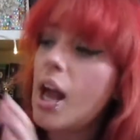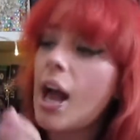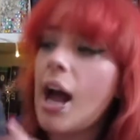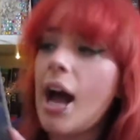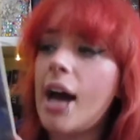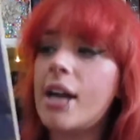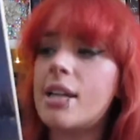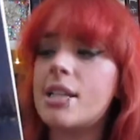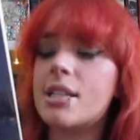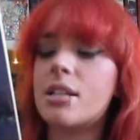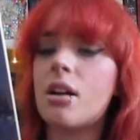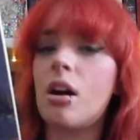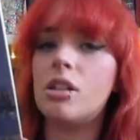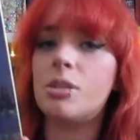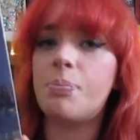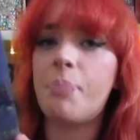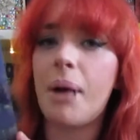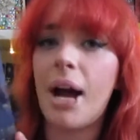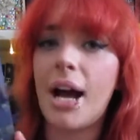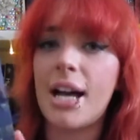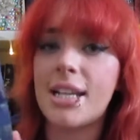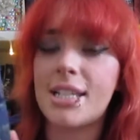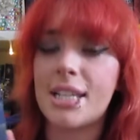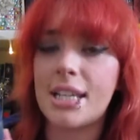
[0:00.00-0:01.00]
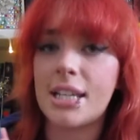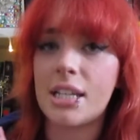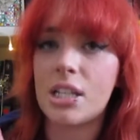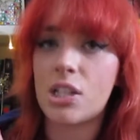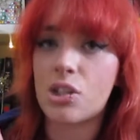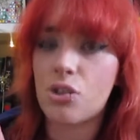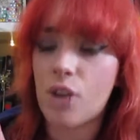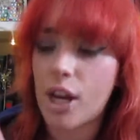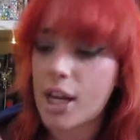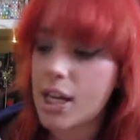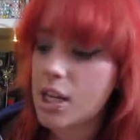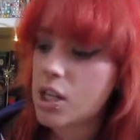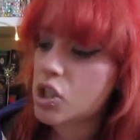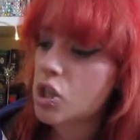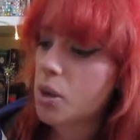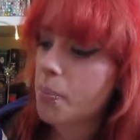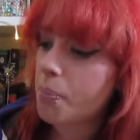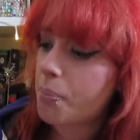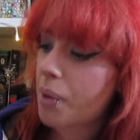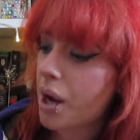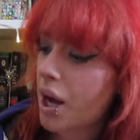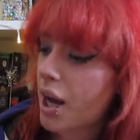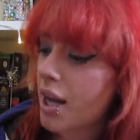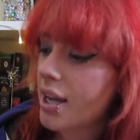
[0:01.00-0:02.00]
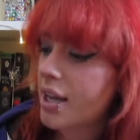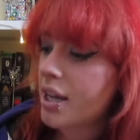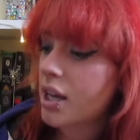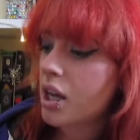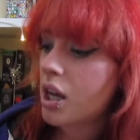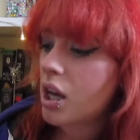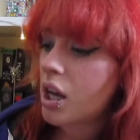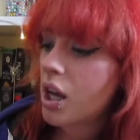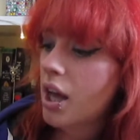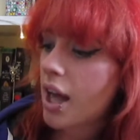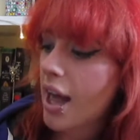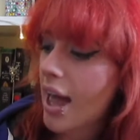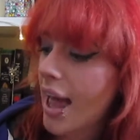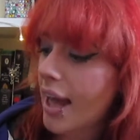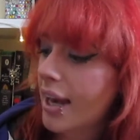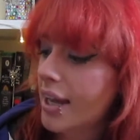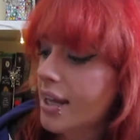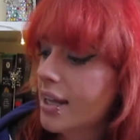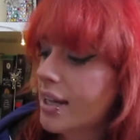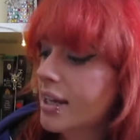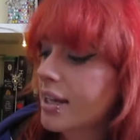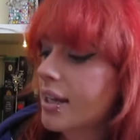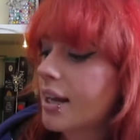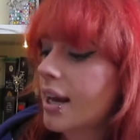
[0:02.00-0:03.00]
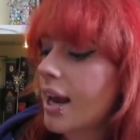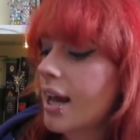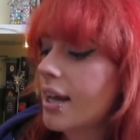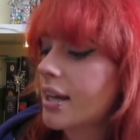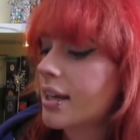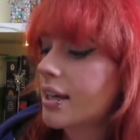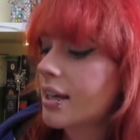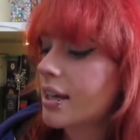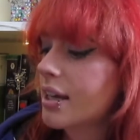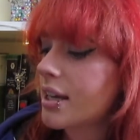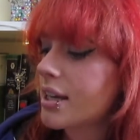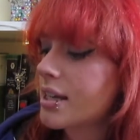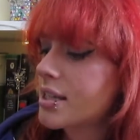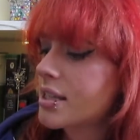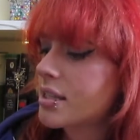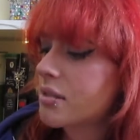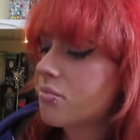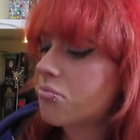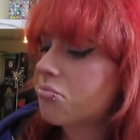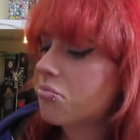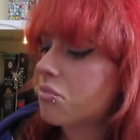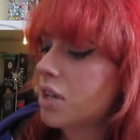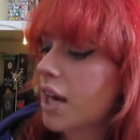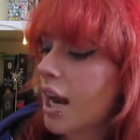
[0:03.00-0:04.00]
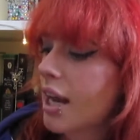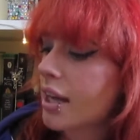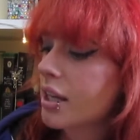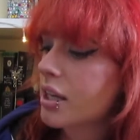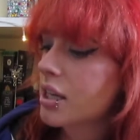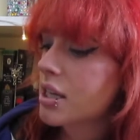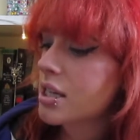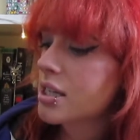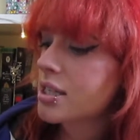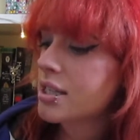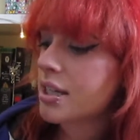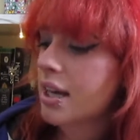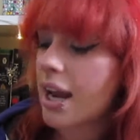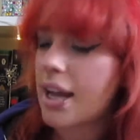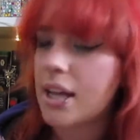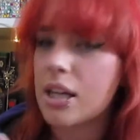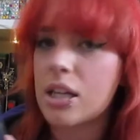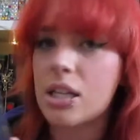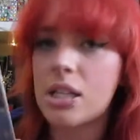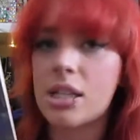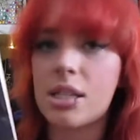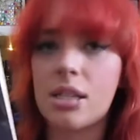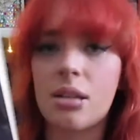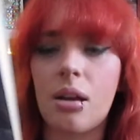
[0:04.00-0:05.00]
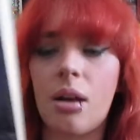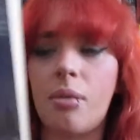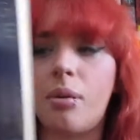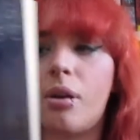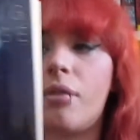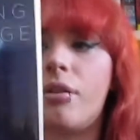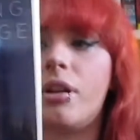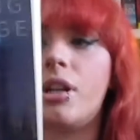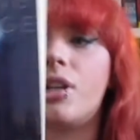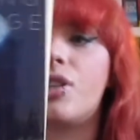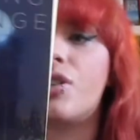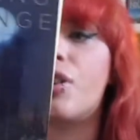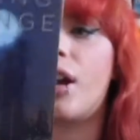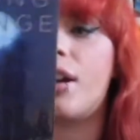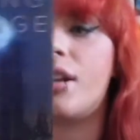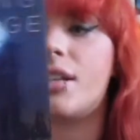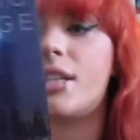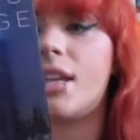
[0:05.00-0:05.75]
And it's called Passing Strange by Ellen Clanges, I'm not really sure how to